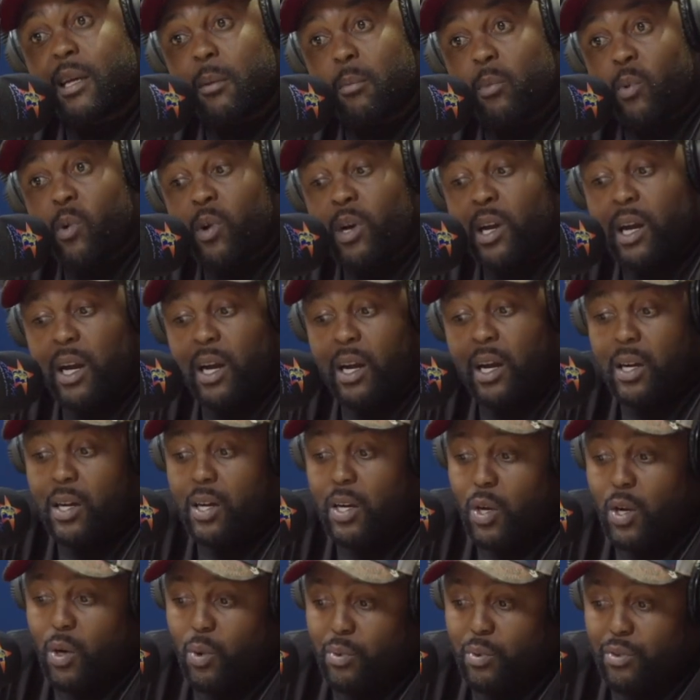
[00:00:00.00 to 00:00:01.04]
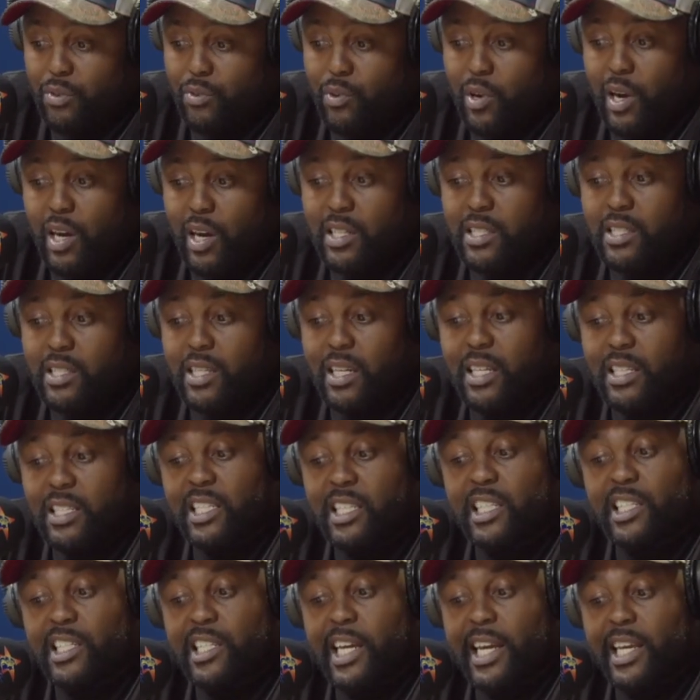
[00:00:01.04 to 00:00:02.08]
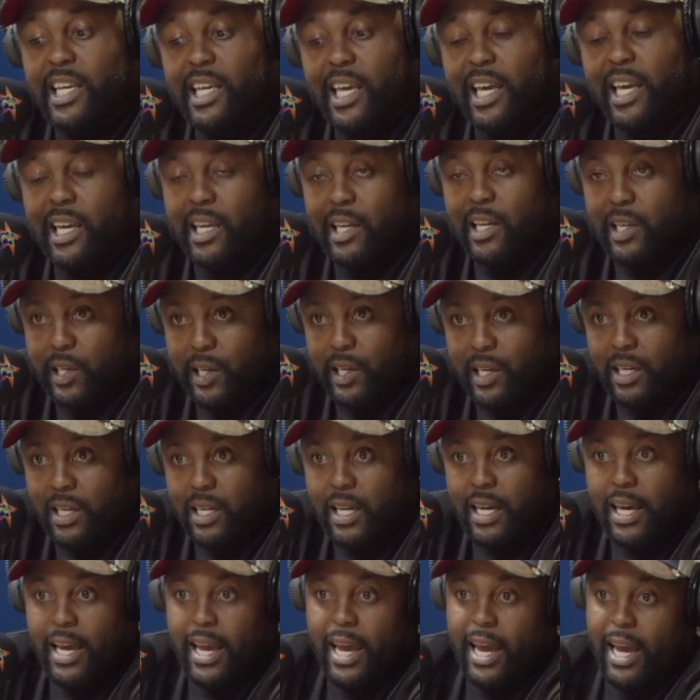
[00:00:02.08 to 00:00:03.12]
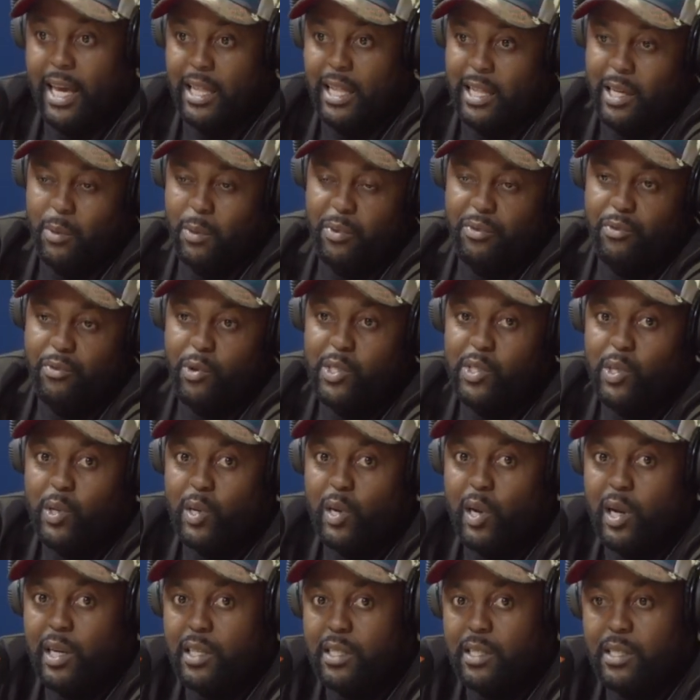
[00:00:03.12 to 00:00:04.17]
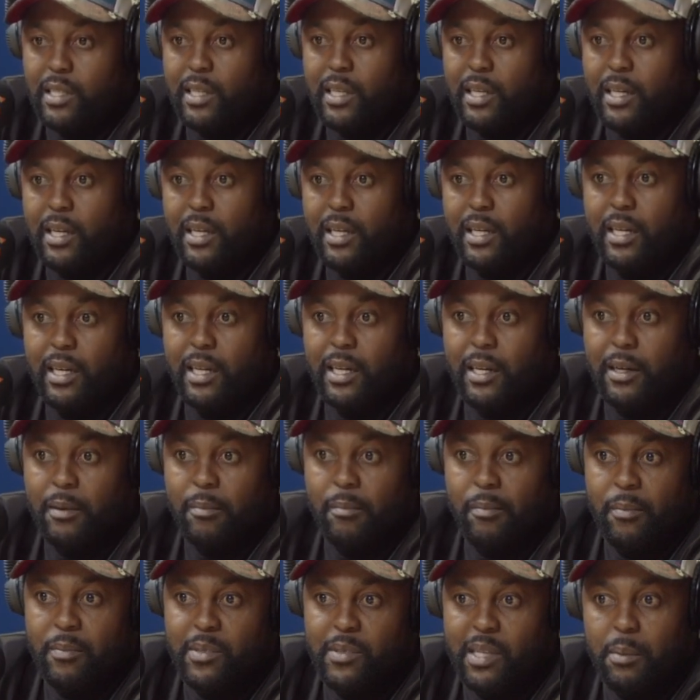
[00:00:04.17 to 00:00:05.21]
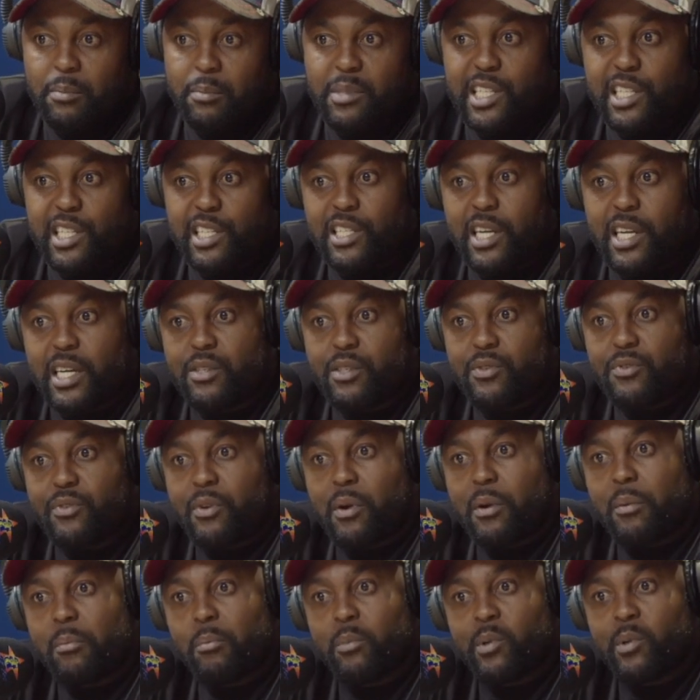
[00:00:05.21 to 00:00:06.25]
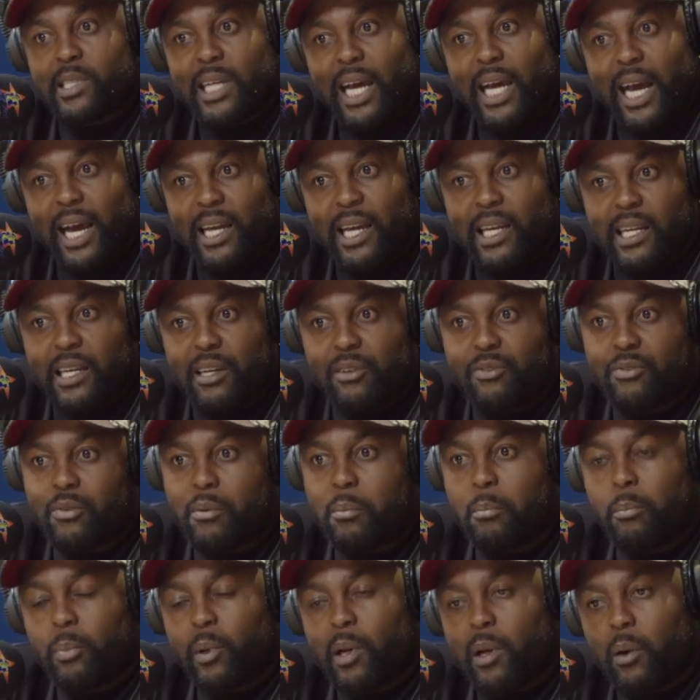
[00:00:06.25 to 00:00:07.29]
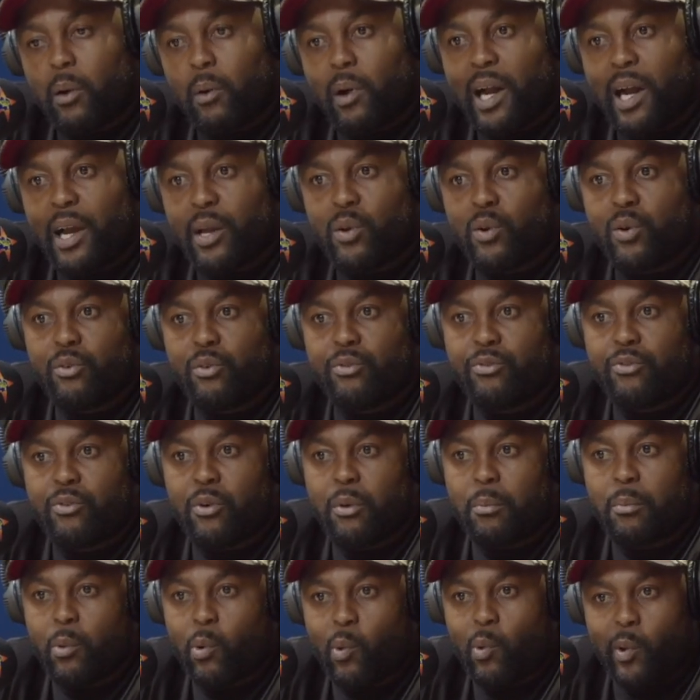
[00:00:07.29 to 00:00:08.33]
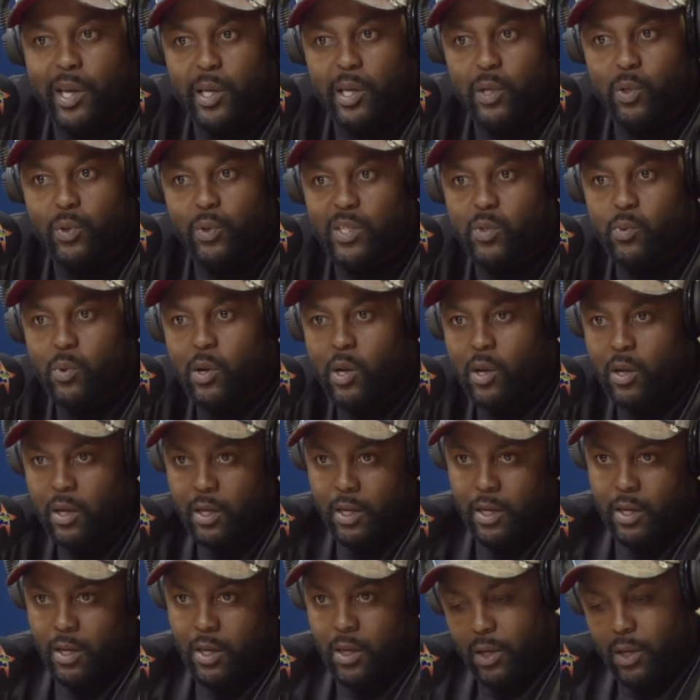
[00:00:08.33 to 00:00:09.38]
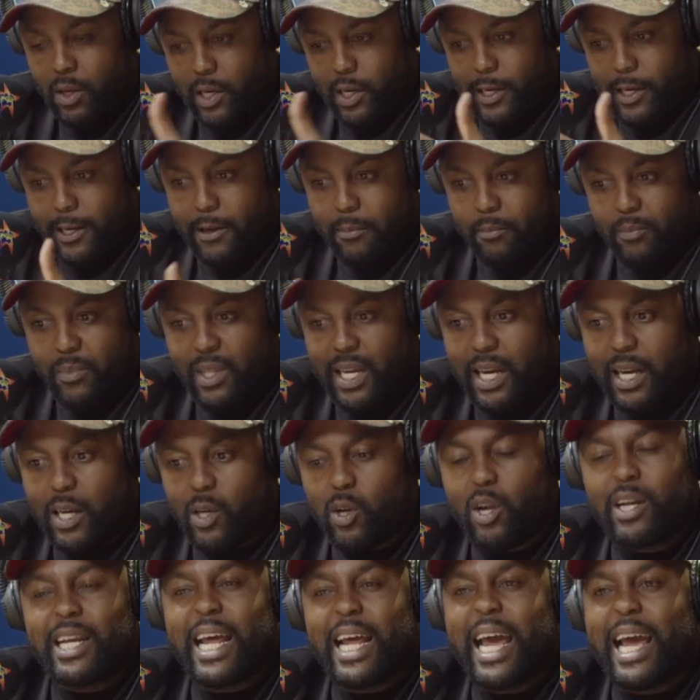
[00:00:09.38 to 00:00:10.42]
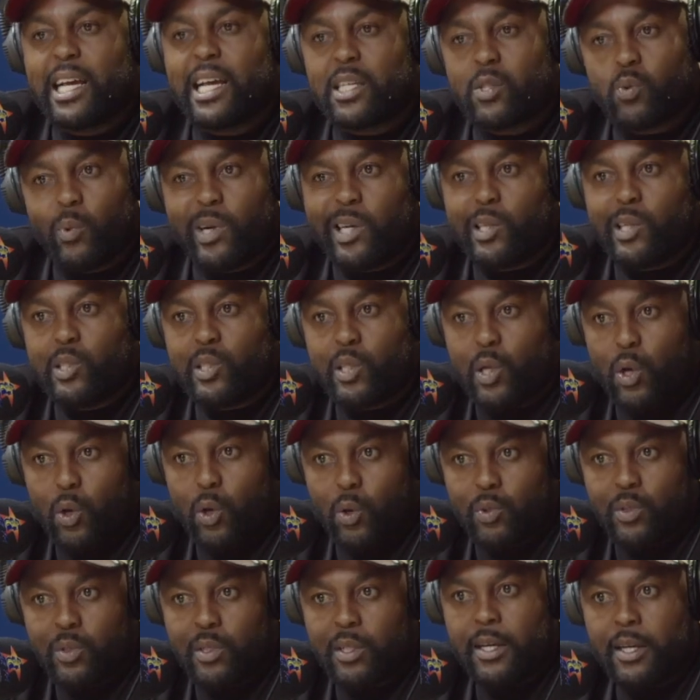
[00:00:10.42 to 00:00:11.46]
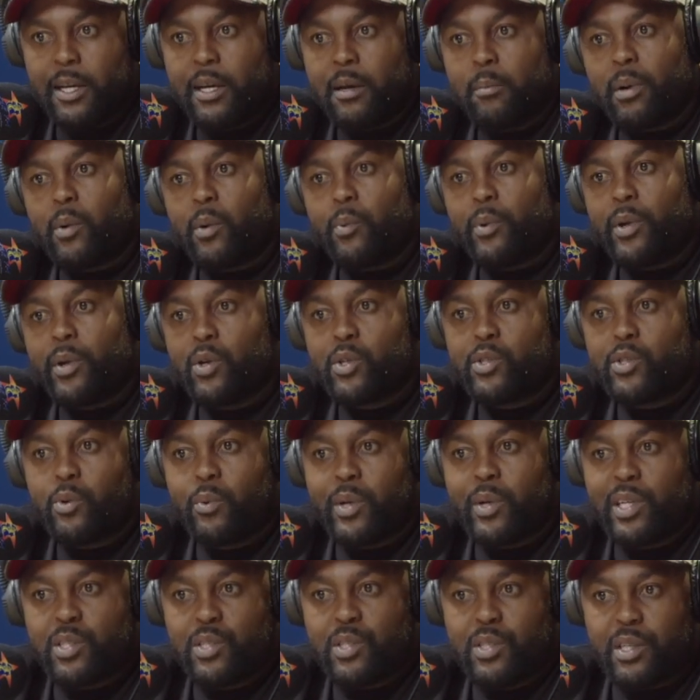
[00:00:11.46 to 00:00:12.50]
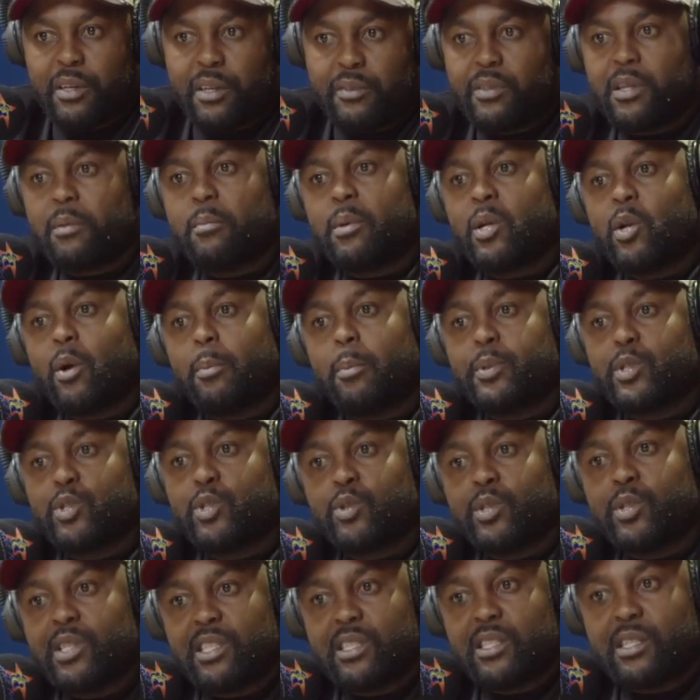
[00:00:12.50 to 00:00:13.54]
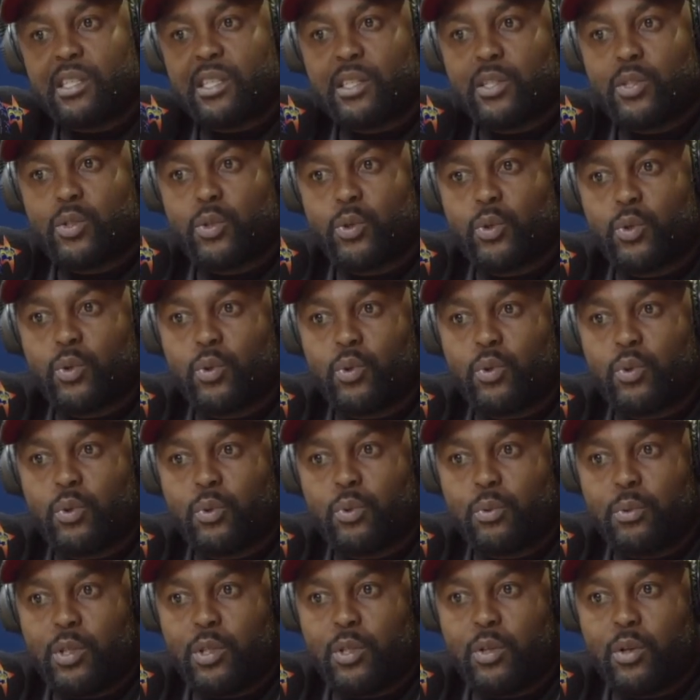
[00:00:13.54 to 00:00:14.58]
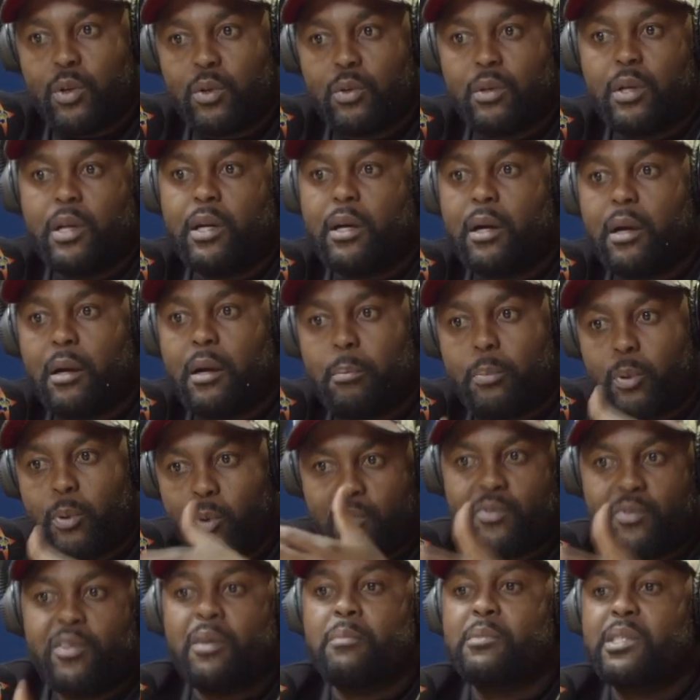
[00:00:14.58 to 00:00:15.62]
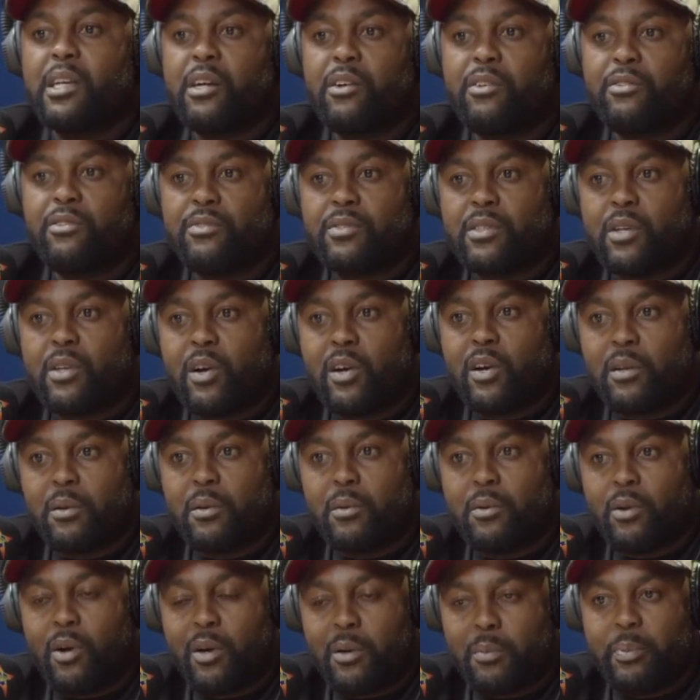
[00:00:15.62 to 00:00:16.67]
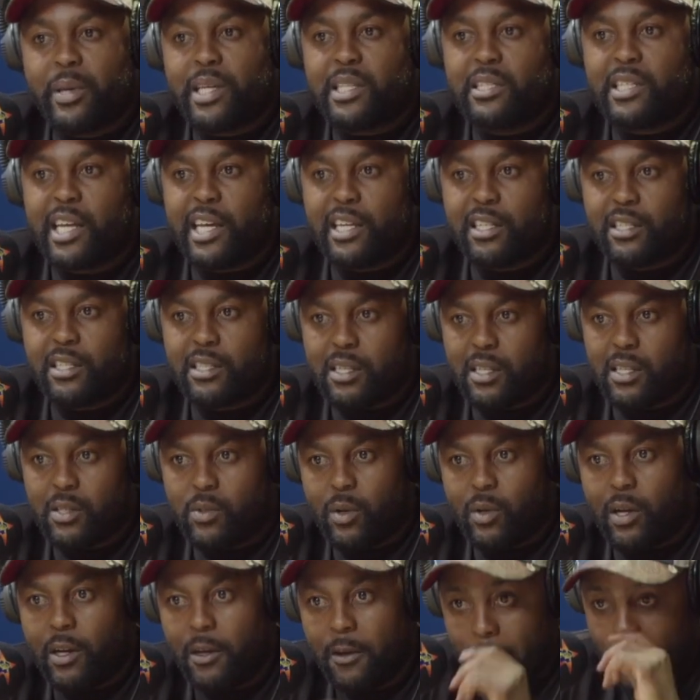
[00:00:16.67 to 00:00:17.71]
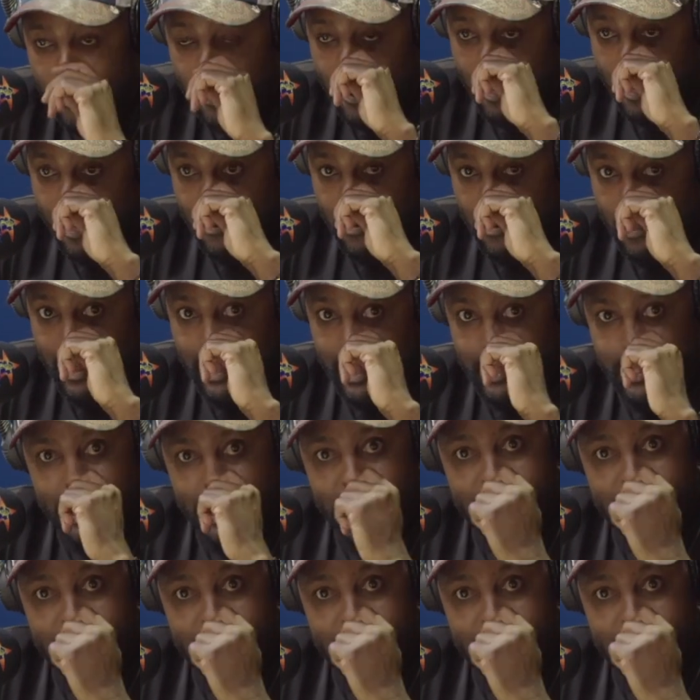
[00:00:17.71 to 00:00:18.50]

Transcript: tamuka We've got uh, DJ King Her, mm-hmm. and then we've also got uh, um, some DJs from Mutare, yes. from Bulawayo, mm-hmm. from Gweru as well, um, that are not as well known. Mm-hmm. But we also wanted to give them an opportunity to, you know, uh, prove themselves mm-hmm. on, on big stages as well. Yeah. And